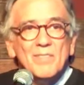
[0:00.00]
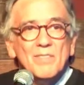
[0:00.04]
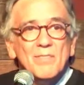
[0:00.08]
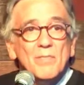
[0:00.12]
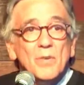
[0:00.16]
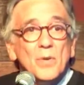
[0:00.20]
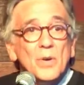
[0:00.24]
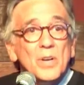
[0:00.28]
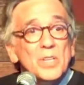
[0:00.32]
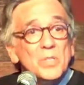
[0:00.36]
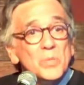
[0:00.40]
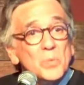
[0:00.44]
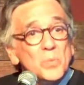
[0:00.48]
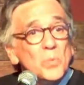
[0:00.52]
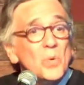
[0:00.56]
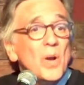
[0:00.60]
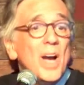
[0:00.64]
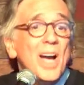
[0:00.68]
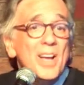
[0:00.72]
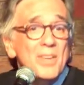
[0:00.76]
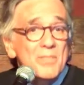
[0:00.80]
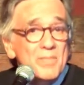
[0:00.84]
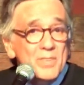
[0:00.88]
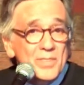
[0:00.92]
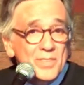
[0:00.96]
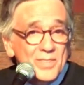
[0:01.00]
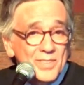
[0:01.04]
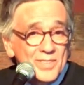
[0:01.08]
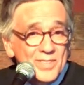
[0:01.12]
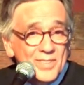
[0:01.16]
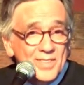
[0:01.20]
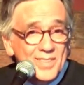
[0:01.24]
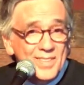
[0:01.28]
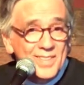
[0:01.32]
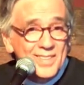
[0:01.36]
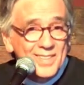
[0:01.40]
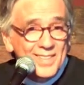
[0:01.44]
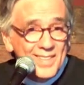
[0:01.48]
for his
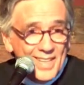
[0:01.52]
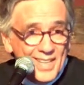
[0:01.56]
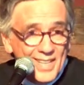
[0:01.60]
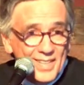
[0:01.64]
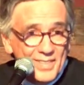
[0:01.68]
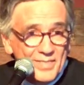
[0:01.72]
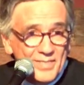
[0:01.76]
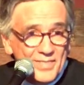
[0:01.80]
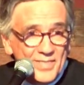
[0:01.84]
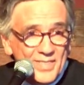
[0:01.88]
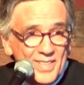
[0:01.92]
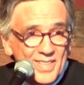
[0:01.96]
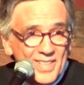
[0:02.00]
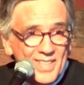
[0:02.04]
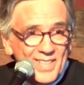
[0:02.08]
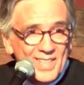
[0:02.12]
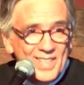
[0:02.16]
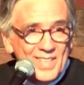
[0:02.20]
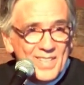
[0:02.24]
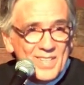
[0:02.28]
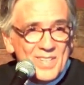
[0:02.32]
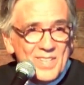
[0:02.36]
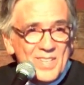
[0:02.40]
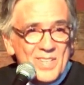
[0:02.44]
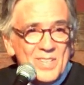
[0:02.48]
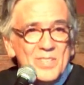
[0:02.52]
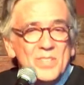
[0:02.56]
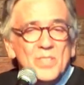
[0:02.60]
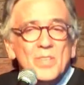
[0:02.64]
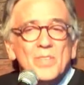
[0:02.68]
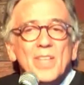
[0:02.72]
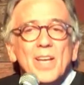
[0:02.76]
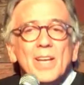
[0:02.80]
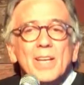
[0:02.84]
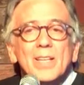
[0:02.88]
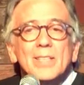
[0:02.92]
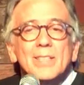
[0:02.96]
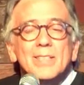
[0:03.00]
rival's life so
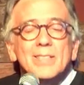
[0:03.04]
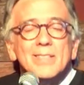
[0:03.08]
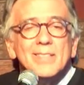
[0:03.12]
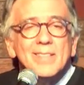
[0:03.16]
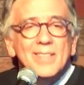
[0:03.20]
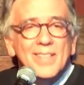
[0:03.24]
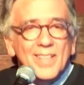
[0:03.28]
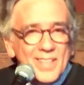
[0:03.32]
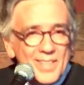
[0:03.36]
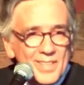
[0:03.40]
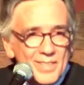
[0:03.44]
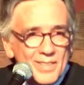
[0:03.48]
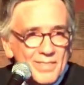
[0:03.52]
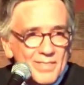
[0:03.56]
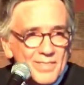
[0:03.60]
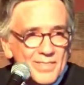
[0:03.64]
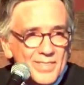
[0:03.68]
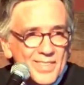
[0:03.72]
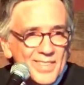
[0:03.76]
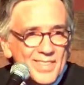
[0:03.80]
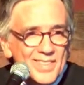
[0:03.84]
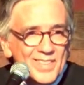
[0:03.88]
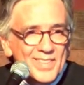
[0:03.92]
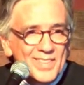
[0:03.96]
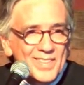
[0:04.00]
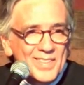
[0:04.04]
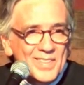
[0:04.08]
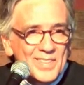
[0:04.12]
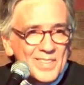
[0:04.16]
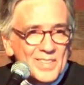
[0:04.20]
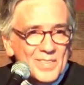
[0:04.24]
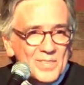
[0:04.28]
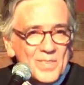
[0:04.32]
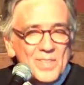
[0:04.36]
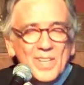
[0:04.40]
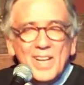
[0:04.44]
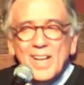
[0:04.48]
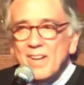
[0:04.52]
that his love
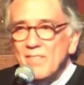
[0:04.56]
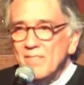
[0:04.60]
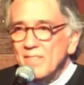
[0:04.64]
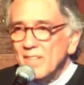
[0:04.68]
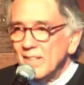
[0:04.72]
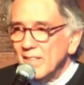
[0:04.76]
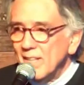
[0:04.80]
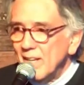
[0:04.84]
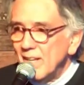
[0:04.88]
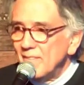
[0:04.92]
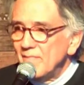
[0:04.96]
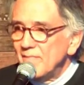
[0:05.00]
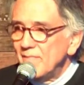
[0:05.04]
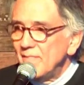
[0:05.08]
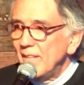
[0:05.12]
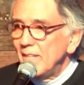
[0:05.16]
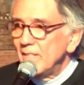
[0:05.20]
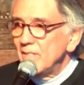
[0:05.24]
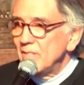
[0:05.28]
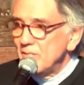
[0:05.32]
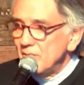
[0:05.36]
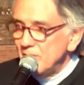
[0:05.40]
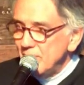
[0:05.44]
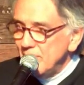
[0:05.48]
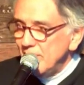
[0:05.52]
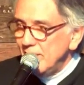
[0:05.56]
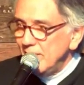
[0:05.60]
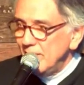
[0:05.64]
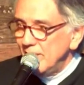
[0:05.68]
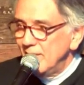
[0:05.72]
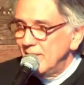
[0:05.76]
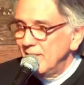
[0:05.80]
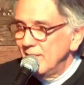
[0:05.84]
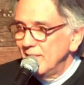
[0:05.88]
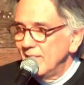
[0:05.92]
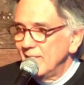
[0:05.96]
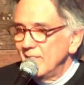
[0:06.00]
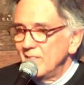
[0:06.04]
will have the life that she
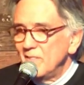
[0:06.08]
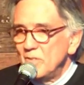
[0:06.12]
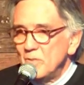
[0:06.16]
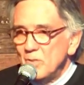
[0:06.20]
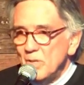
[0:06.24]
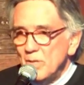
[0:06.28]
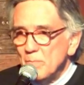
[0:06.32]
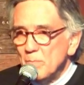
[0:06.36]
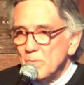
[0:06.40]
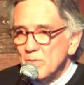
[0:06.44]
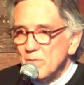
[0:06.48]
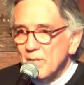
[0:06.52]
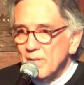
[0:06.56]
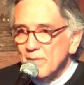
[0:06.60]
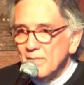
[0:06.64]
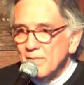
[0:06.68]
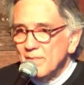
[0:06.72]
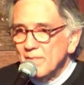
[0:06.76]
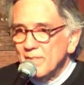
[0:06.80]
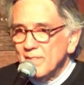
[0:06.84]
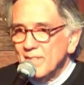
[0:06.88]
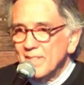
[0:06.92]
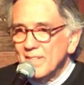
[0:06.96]
dreams of.